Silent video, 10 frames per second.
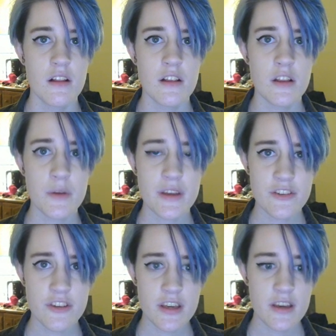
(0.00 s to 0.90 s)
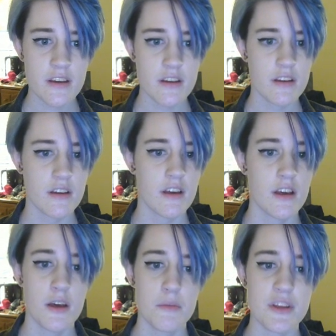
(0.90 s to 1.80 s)
"Luigi,"
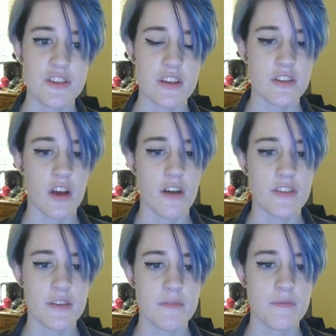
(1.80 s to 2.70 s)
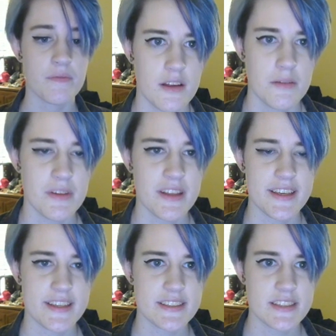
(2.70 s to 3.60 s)
Peach said softly.
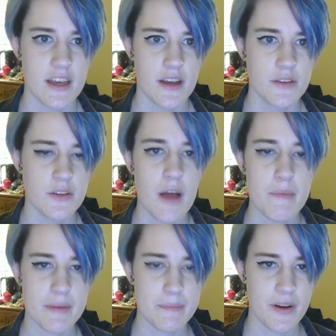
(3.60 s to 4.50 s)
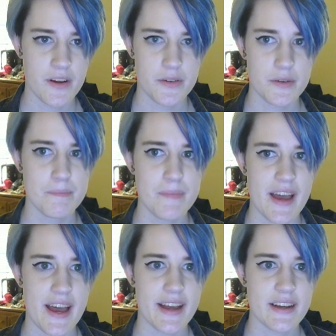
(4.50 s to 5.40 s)
"Please, do not make Mario come
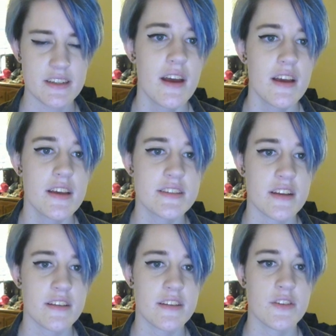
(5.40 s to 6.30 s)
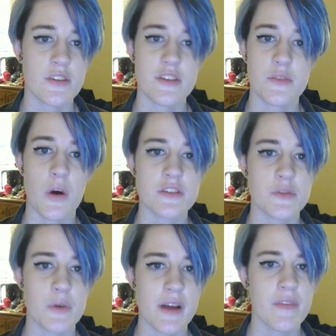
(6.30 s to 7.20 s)
back," he said as he turned and walked
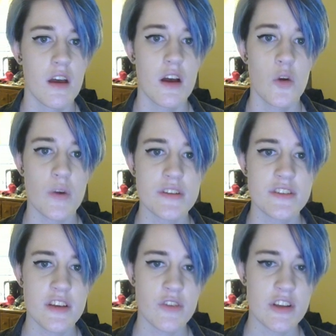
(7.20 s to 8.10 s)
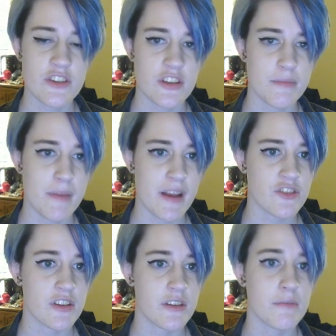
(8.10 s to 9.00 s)
away. Once he reached his
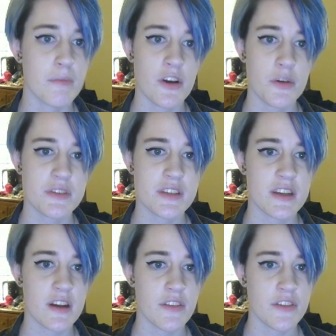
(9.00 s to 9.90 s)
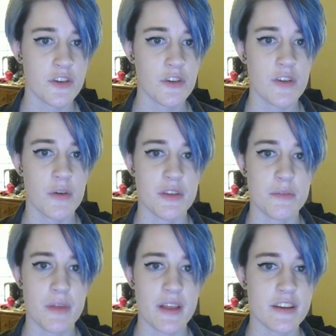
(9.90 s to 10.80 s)
mansion, Mario was sitting on the sofa with a
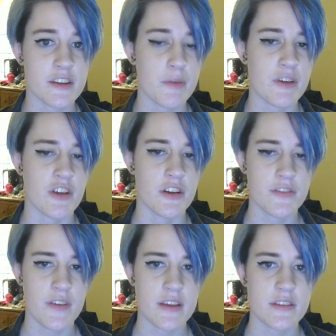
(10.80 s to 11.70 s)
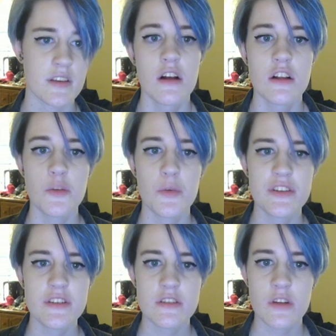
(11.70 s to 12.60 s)
blank expression on his face.
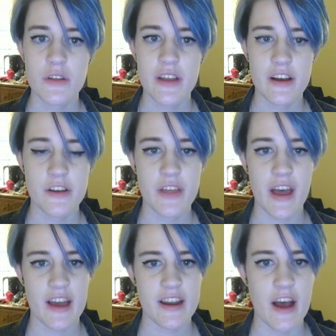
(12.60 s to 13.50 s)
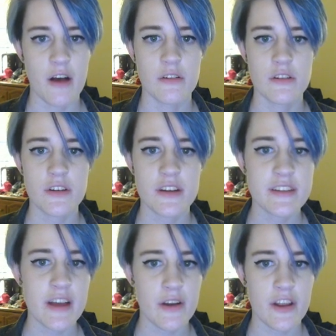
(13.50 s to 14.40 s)
Luigi slowly held the hat out, looking
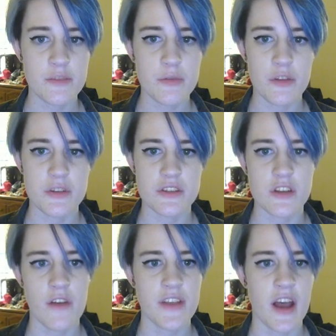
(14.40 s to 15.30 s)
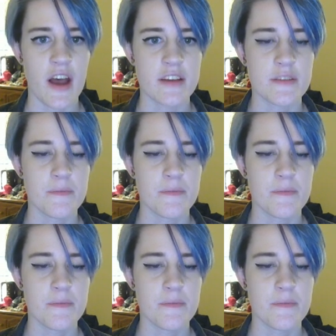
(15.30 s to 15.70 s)
down at his brother with soft eyes.